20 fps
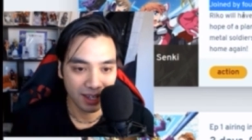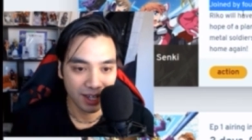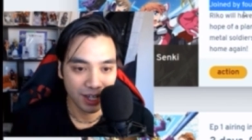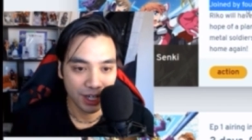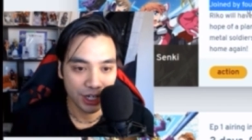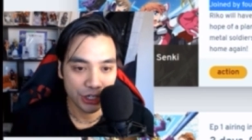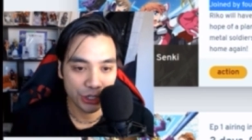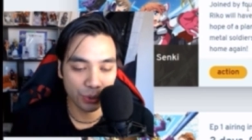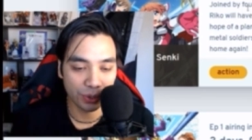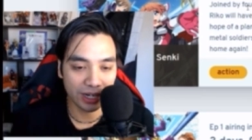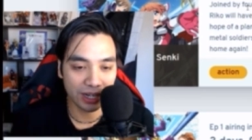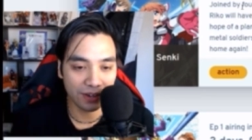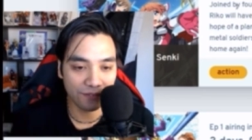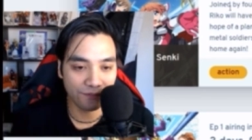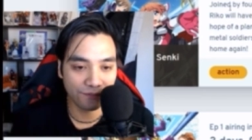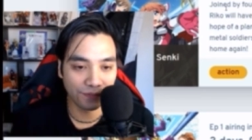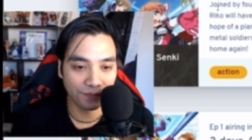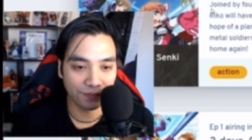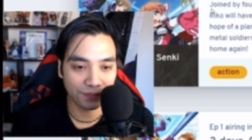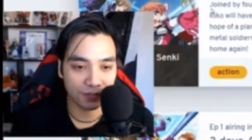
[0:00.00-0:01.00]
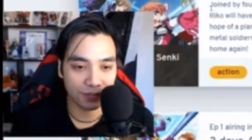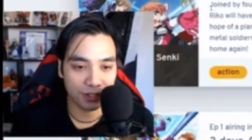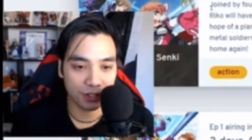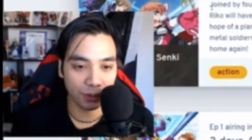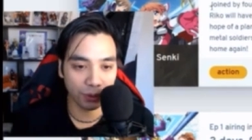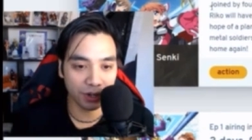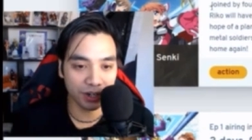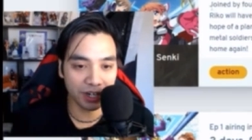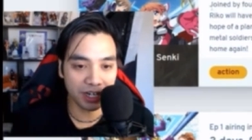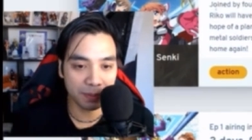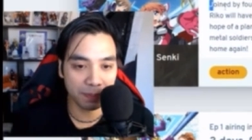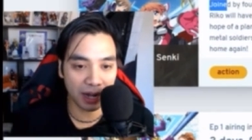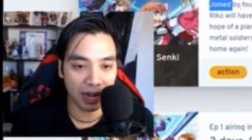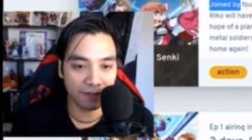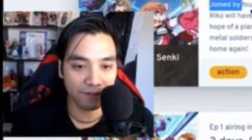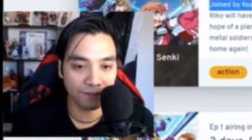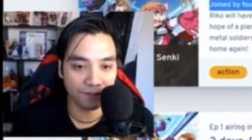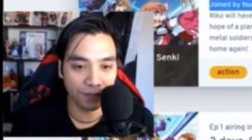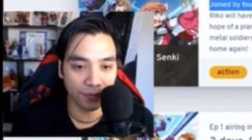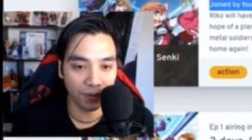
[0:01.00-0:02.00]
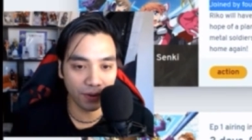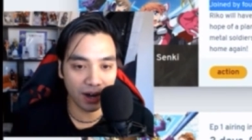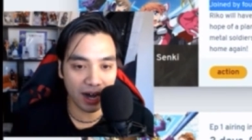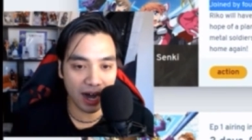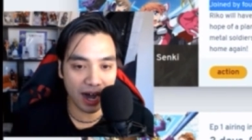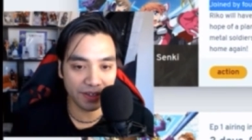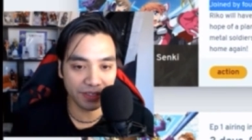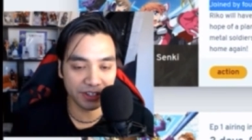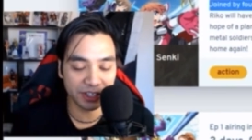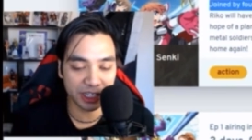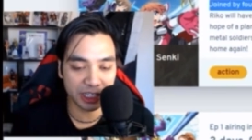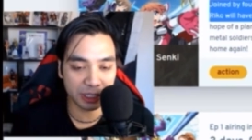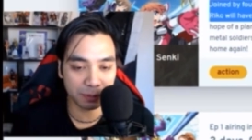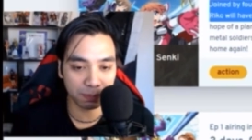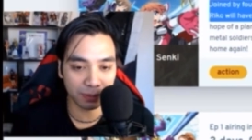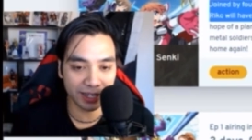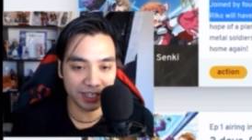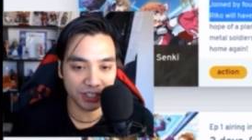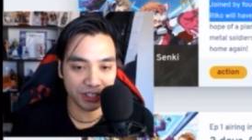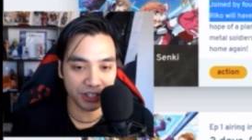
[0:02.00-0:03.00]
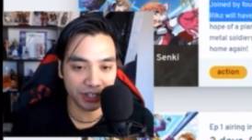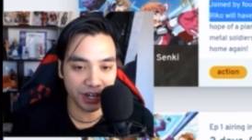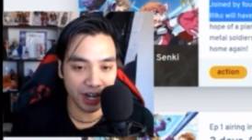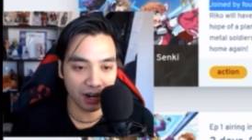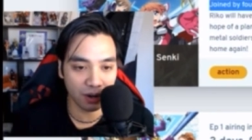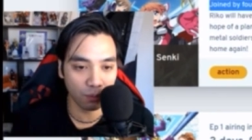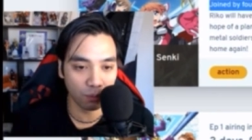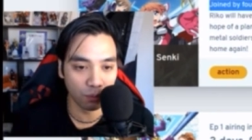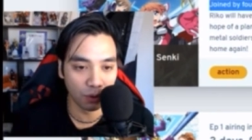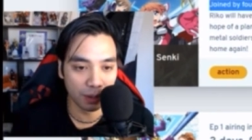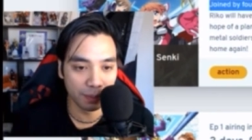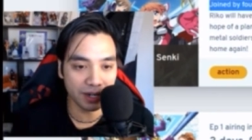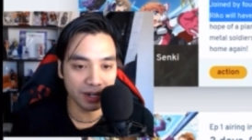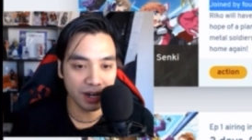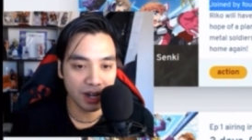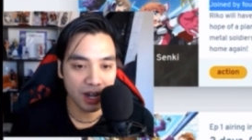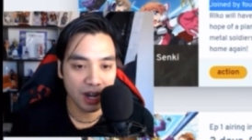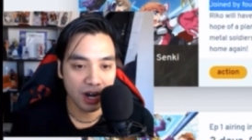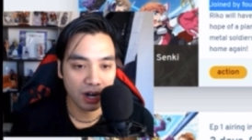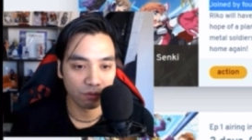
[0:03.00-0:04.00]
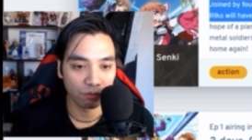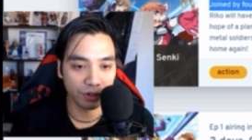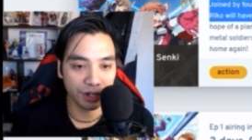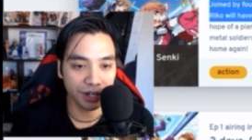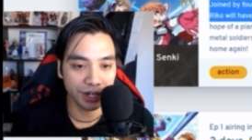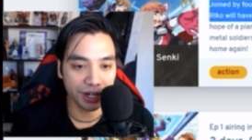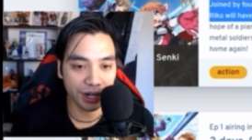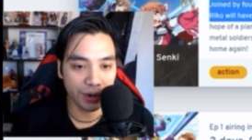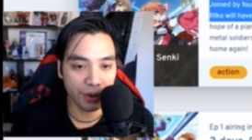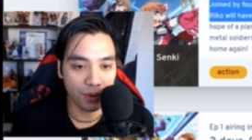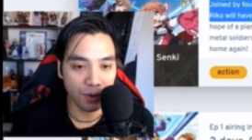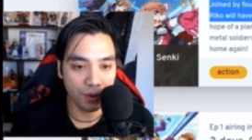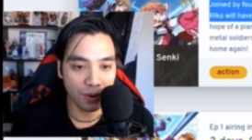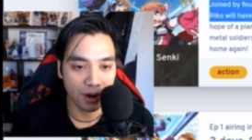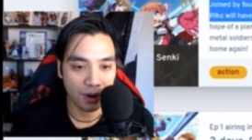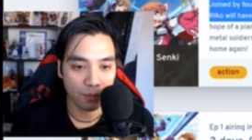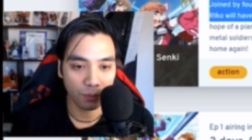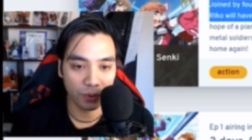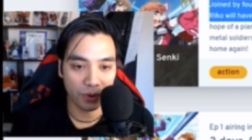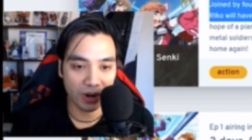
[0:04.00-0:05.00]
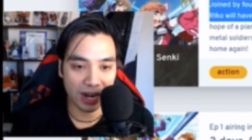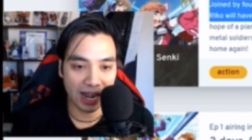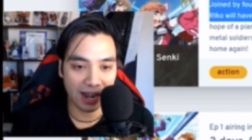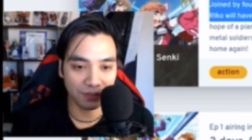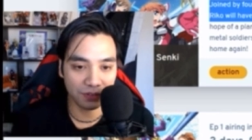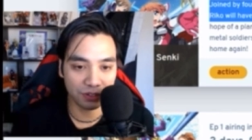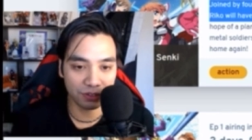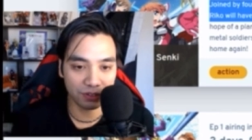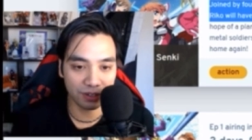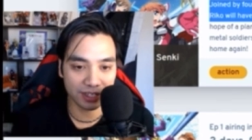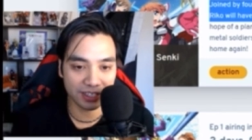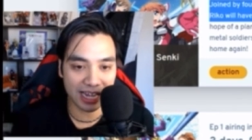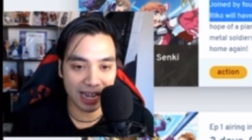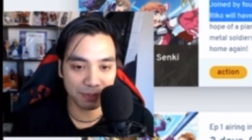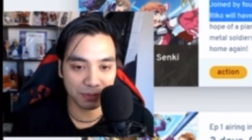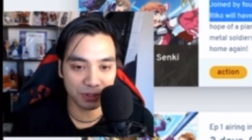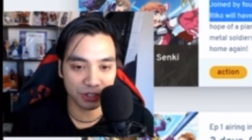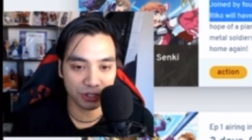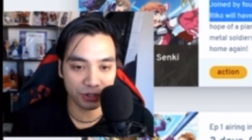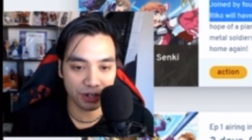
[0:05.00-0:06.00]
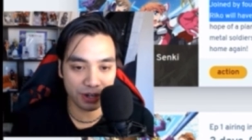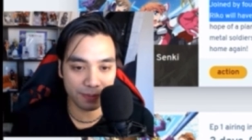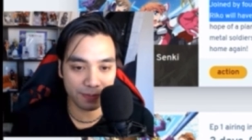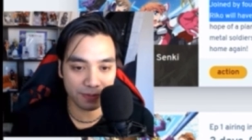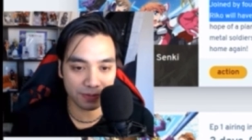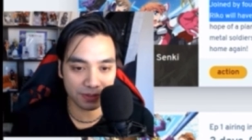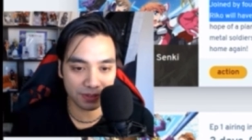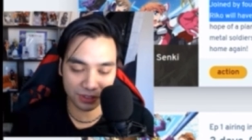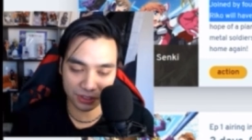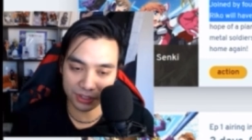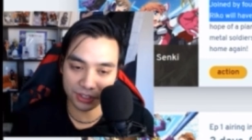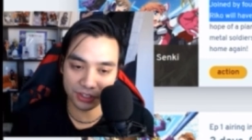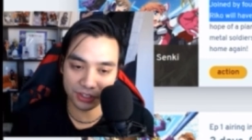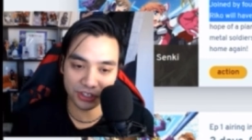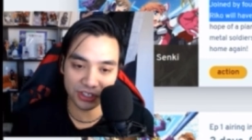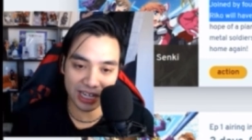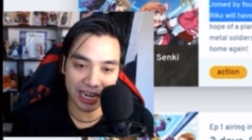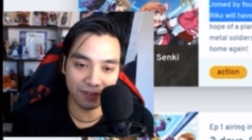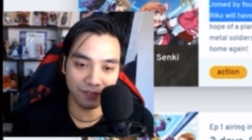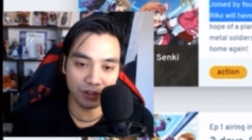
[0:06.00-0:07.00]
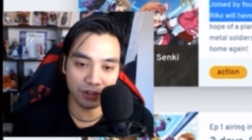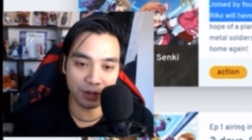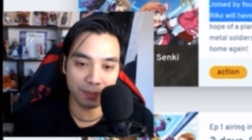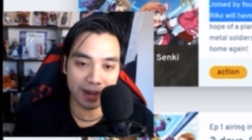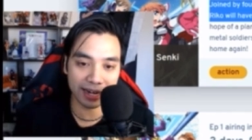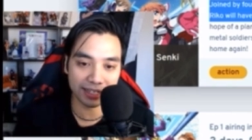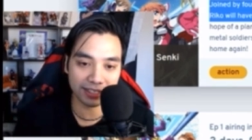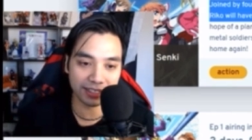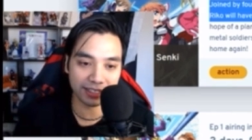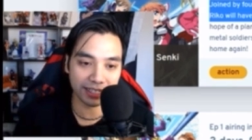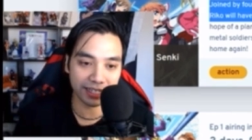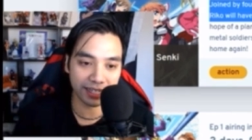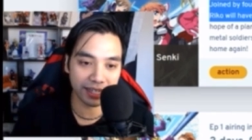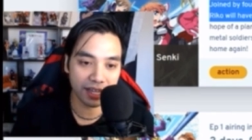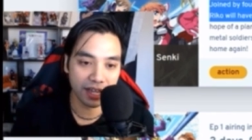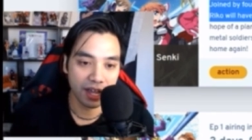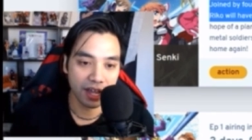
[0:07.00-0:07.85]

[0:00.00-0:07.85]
Joined by 4 other displaced young women, Riko will have to adapt to save humanity.